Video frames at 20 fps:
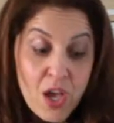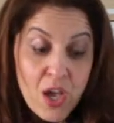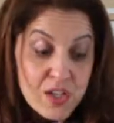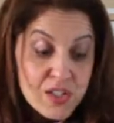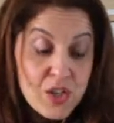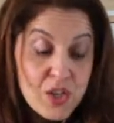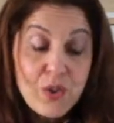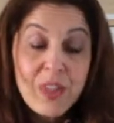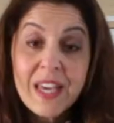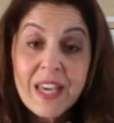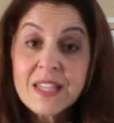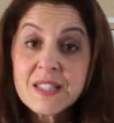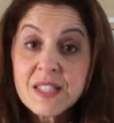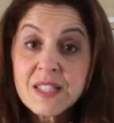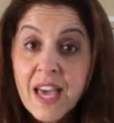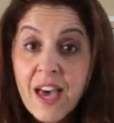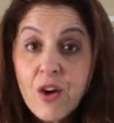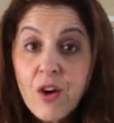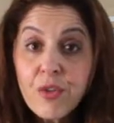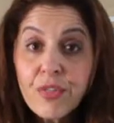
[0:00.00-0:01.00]
so that it's
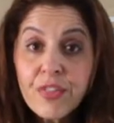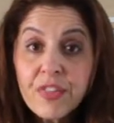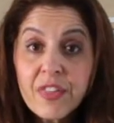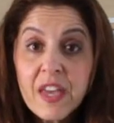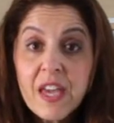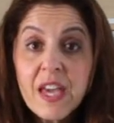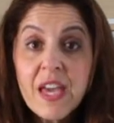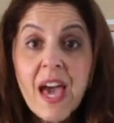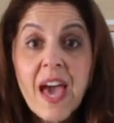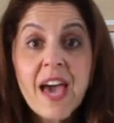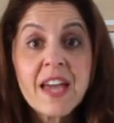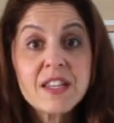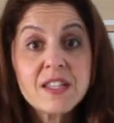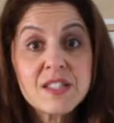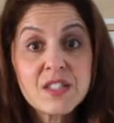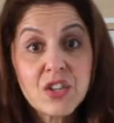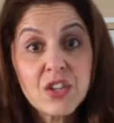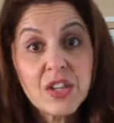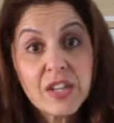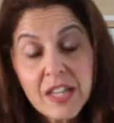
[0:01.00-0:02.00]
healthy and it's
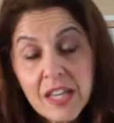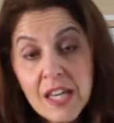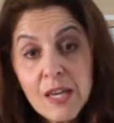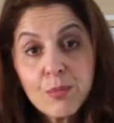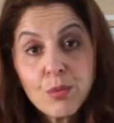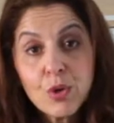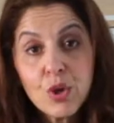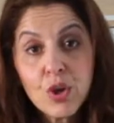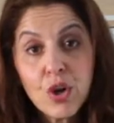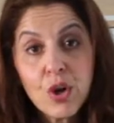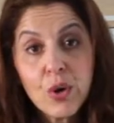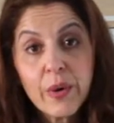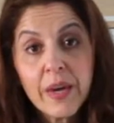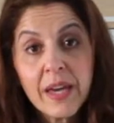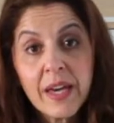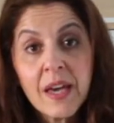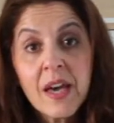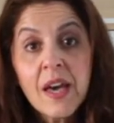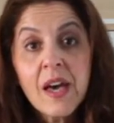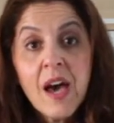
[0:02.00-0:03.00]
going to keep you
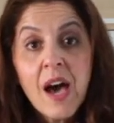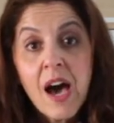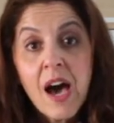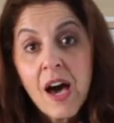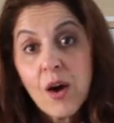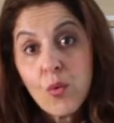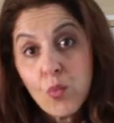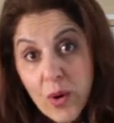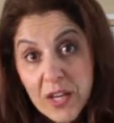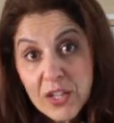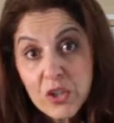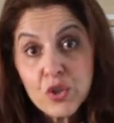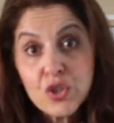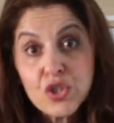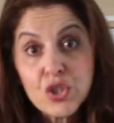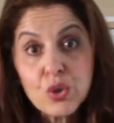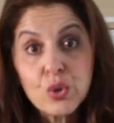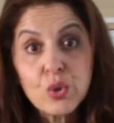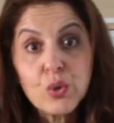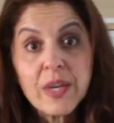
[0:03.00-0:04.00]
going when you
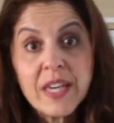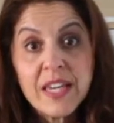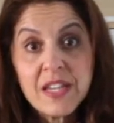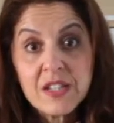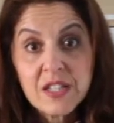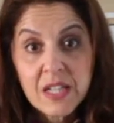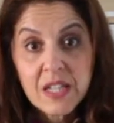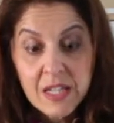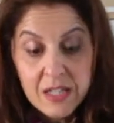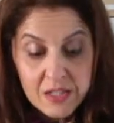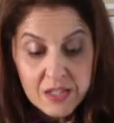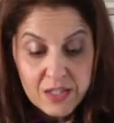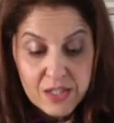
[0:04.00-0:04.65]
do eat it.